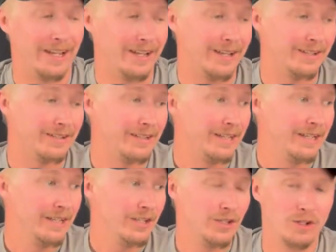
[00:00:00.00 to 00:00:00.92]
And
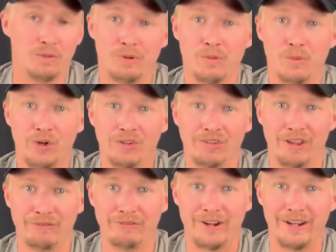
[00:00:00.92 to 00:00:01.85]
you can put more
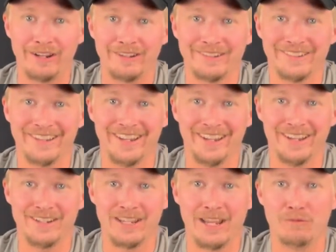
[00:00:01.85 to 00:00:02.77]
stuff on it
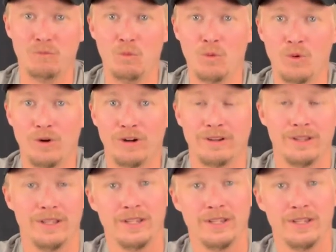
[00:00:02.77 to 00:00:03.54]
and have more,